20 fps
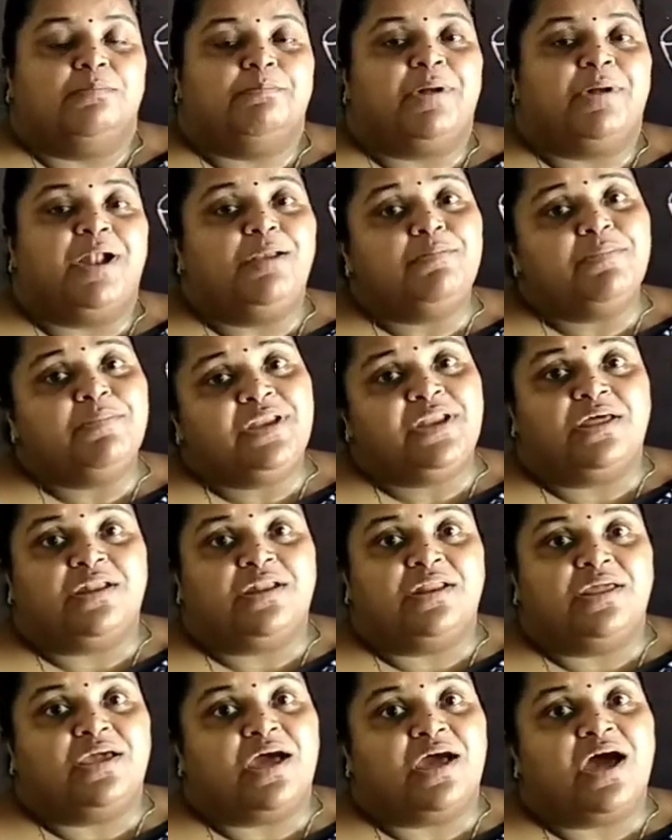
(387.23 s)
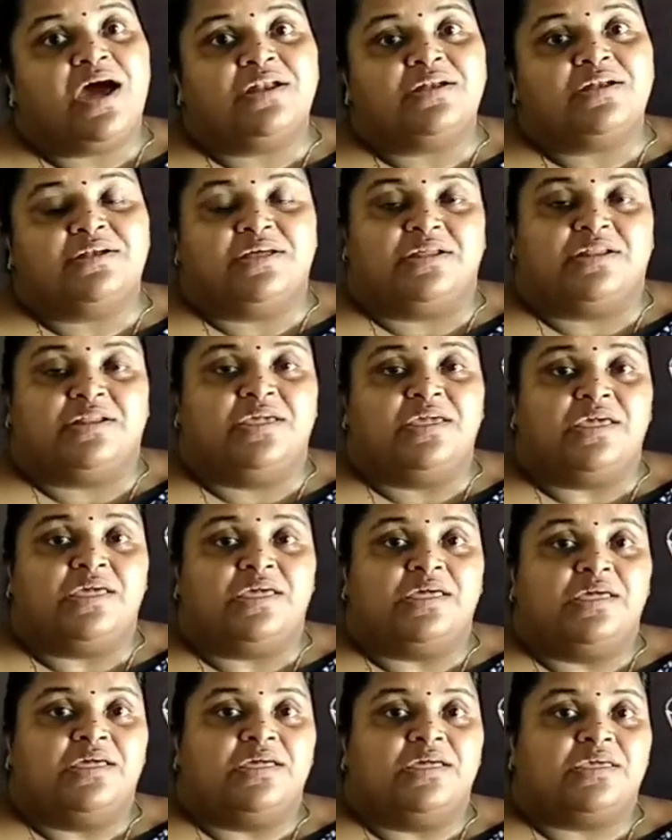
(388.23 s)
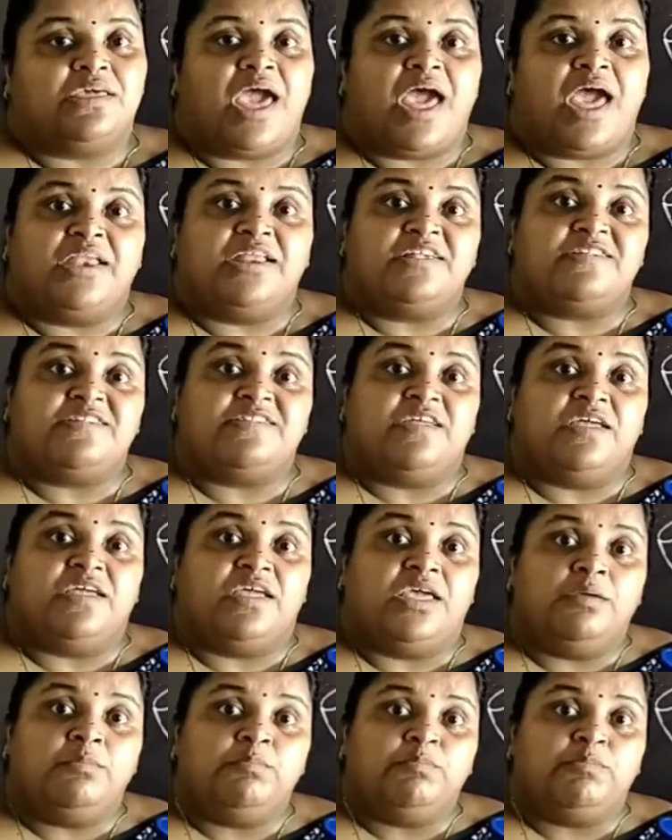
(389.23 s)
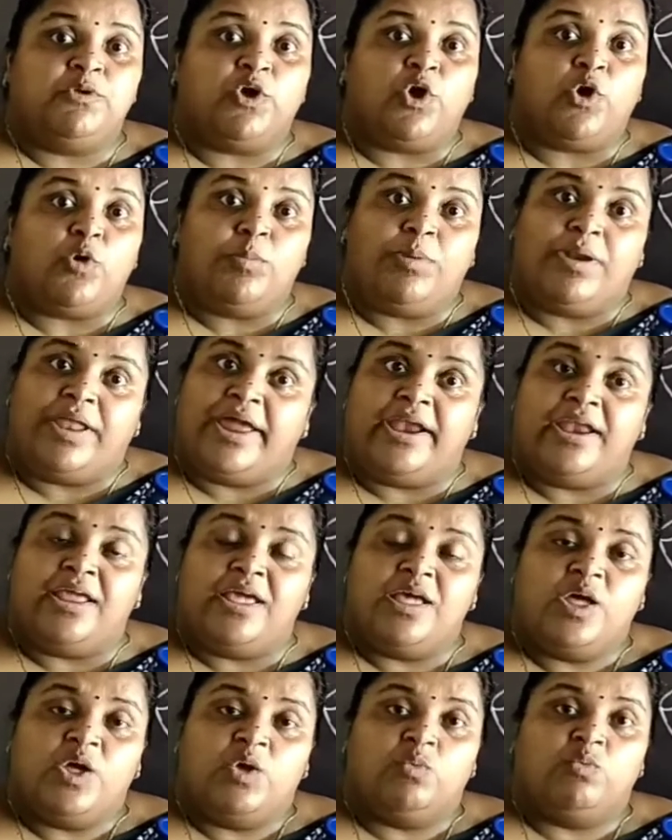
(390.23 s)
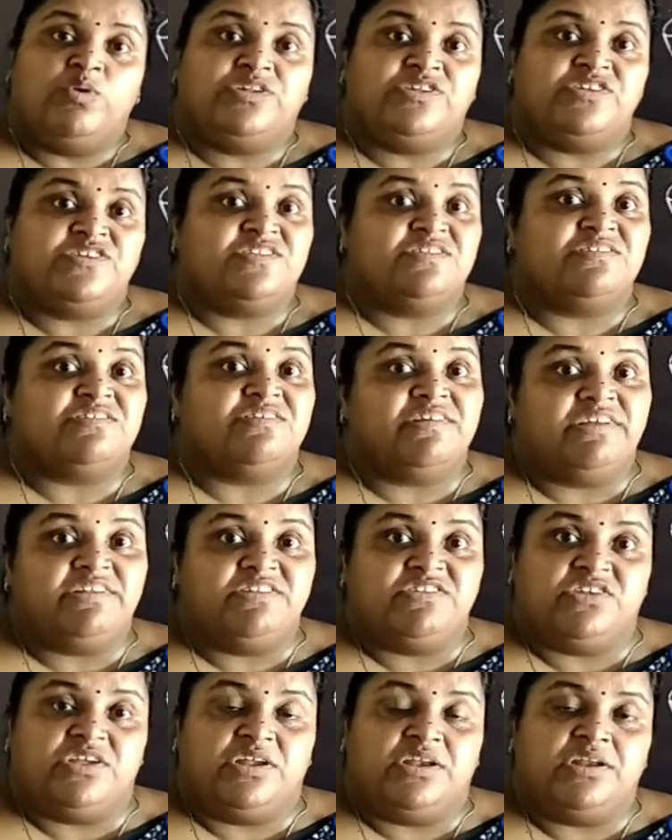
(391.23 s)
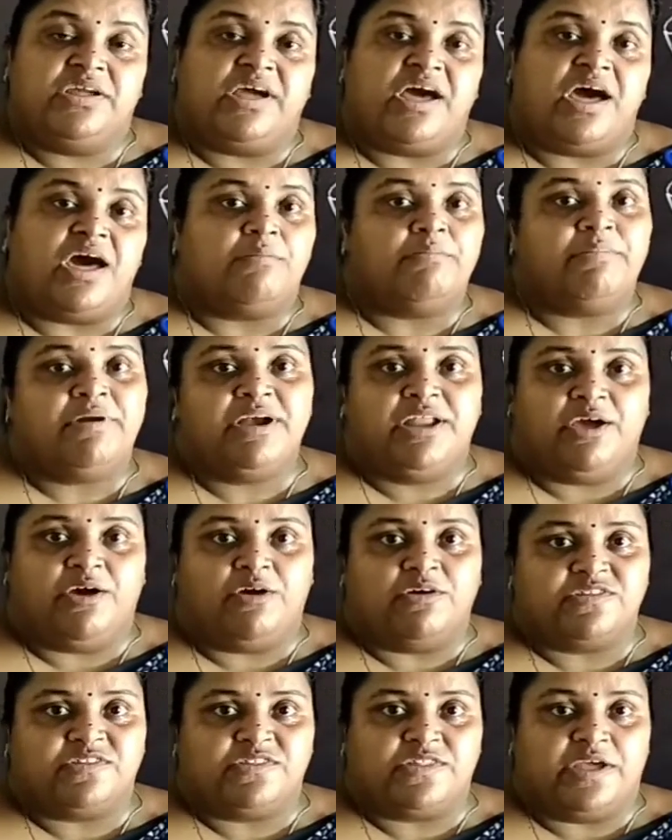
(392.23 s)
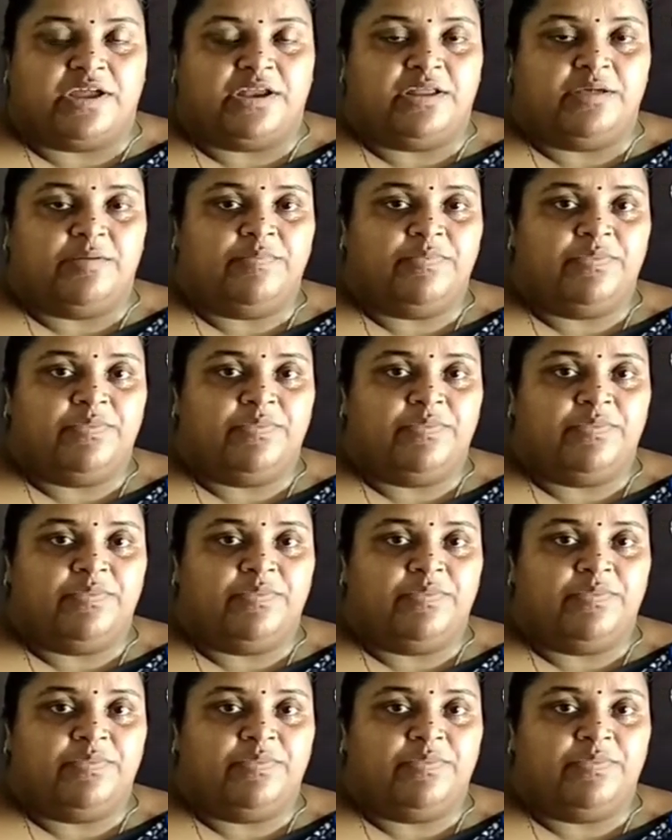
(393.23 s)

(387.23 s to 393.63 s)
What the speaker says: Pulmonary artery carries the impure blood which is rich in carbon dioxide.